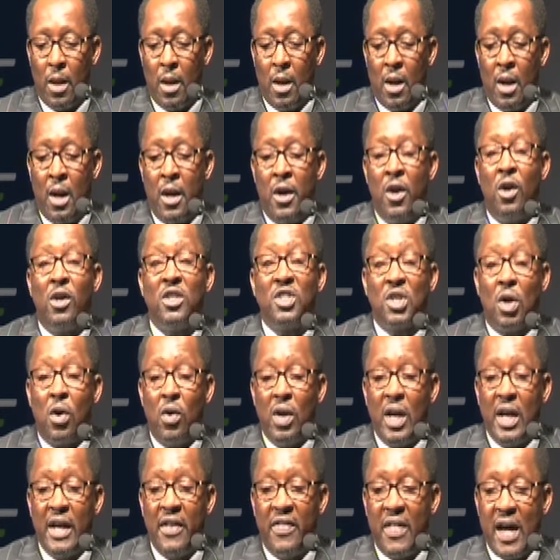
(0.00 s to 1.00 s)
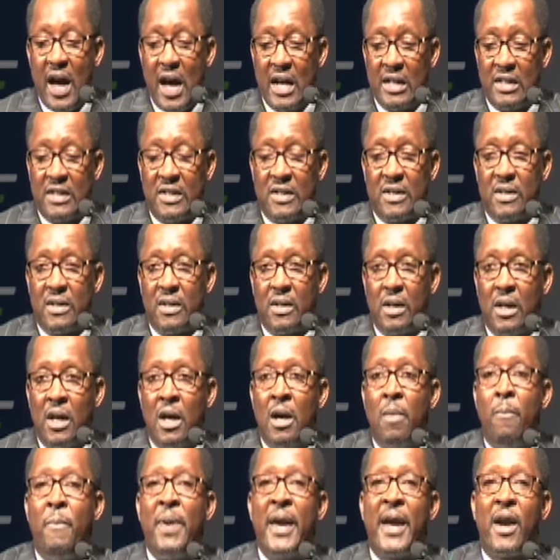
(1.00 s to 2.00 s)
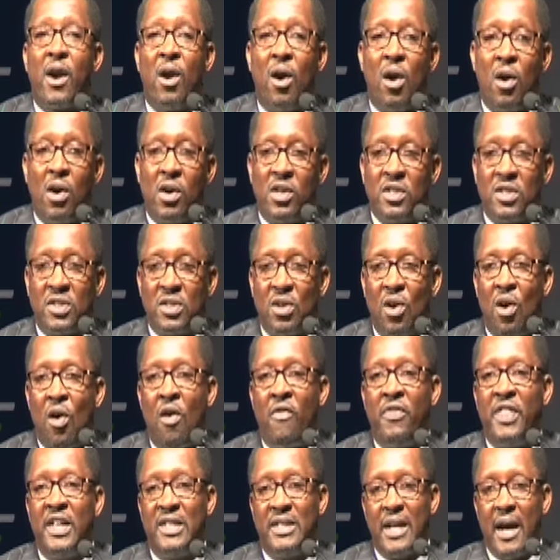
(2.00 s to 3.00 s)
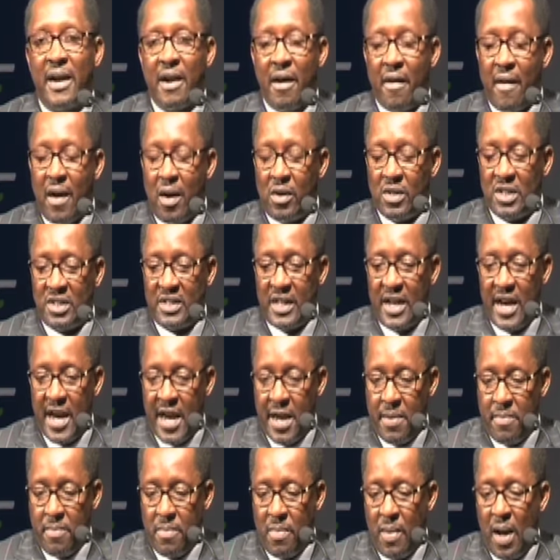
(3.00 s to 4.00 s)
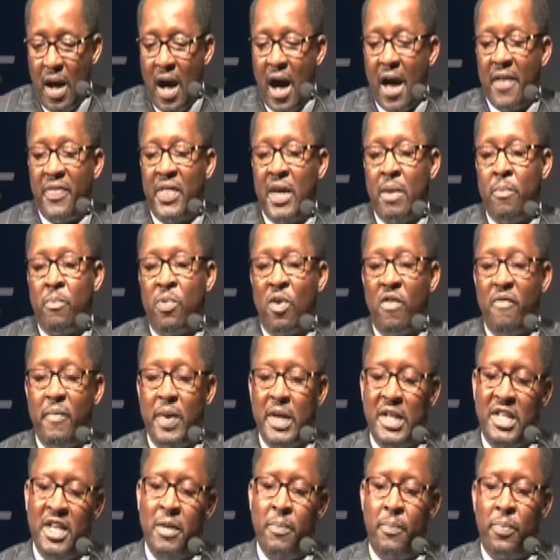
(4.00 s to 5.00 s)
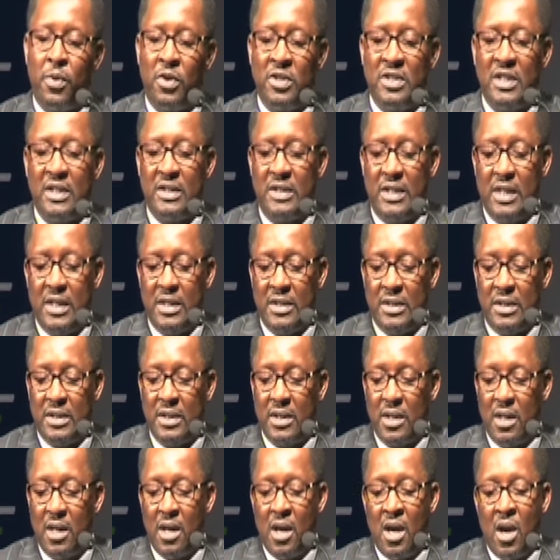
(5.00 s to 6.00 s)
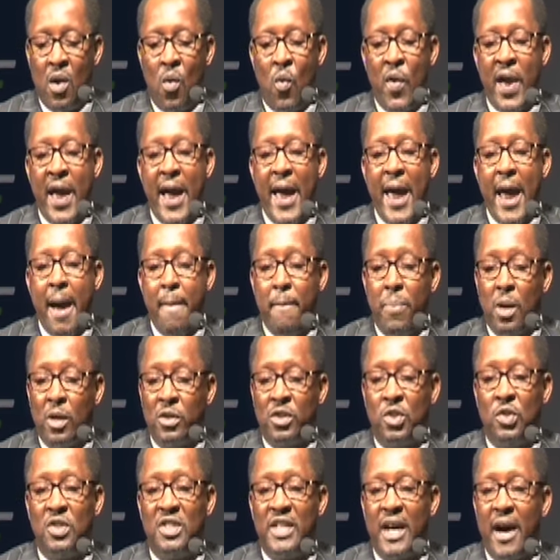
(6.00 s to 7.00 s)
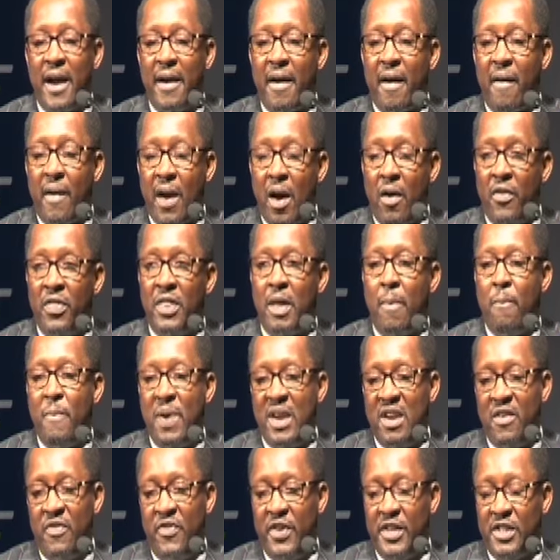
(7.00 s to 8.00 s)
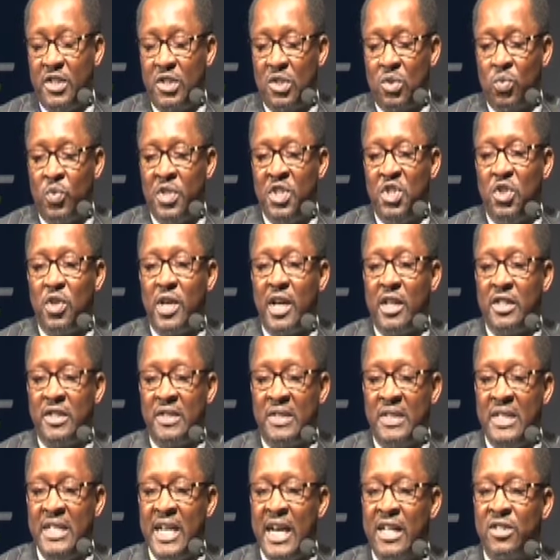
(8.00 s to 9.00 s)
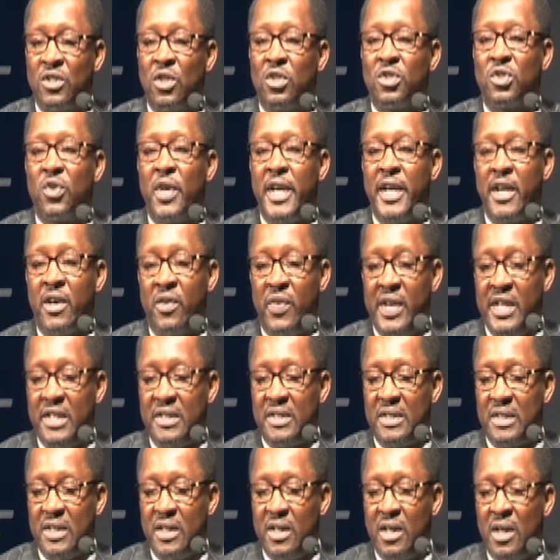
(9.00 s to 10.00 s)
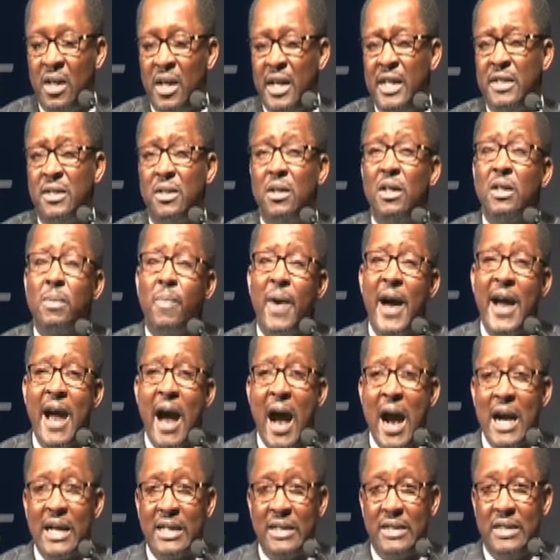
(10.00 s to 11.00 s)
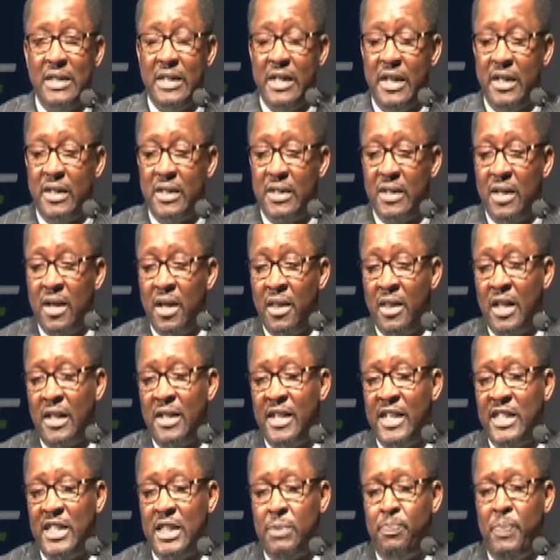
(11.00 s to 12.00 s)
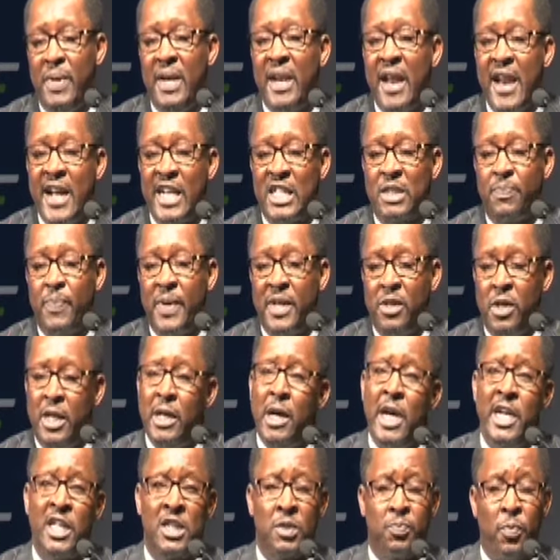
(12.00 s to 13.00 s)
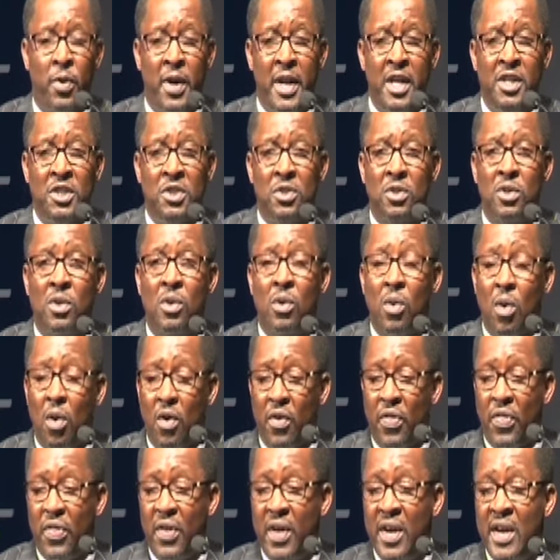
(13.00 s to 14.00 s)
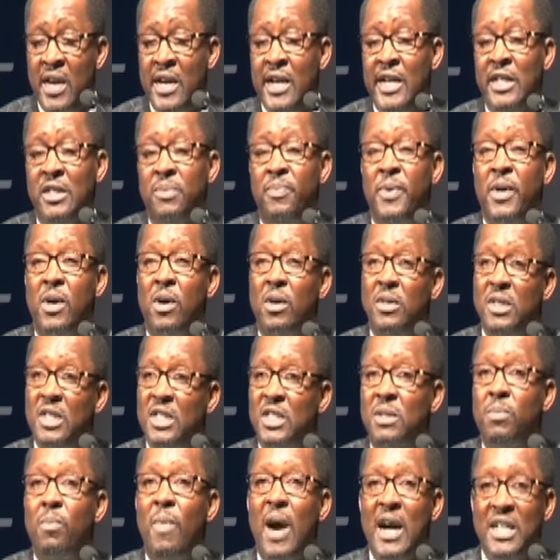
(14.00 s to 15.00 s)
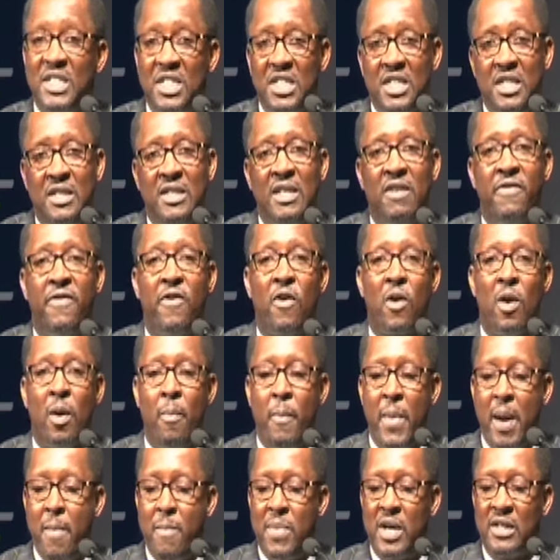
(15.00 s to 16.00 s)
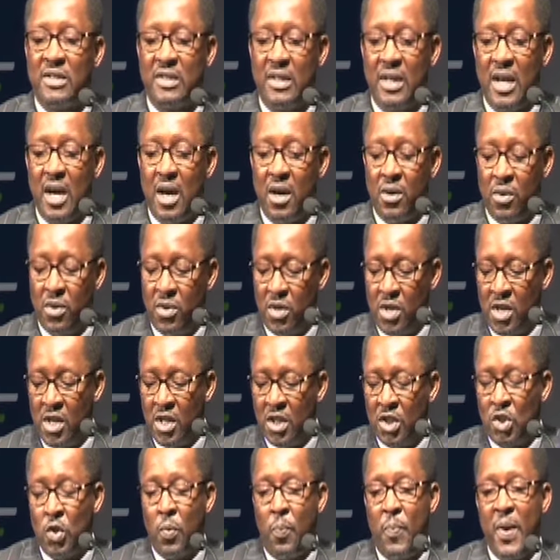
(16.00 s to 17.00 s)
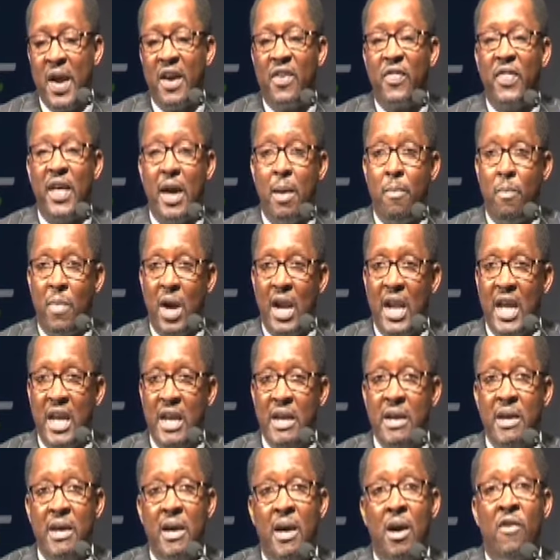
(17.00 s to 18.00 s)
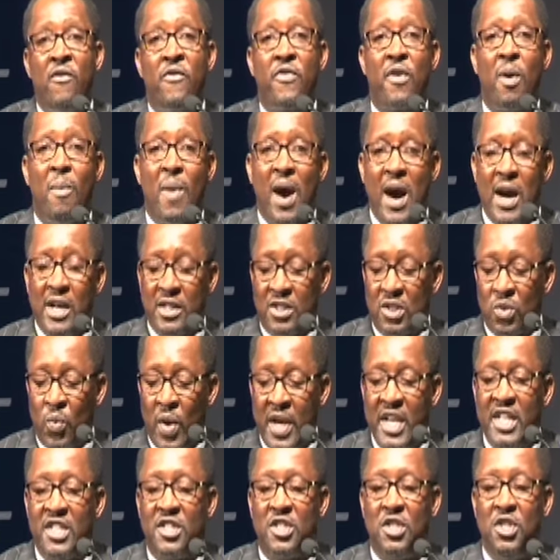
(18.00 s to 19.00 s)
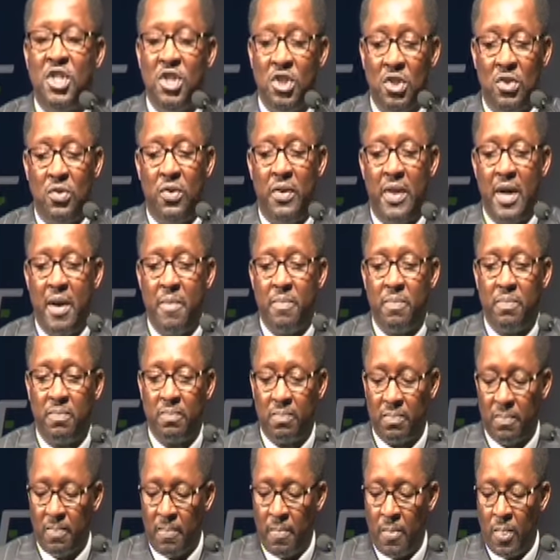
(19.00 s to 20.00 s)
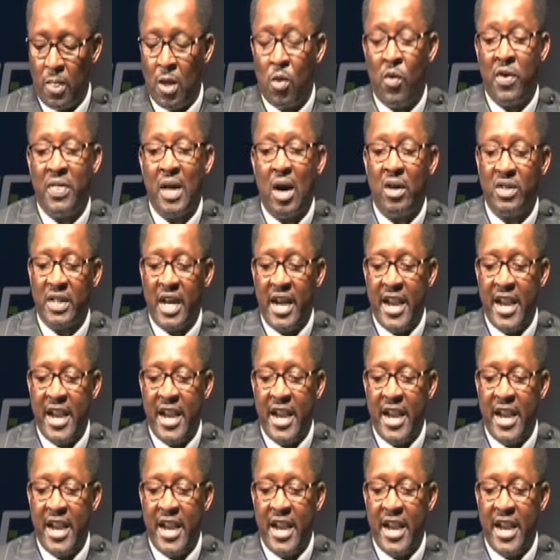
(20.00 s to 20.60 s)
Not only that, because of the turnaround time and the improvement in processes, we are able to turn around the benefits, which you can see has also increased it's not by accident that there's been an exponential growth. It's because it's much easier for our members now to pick their money from us when it's due to them without any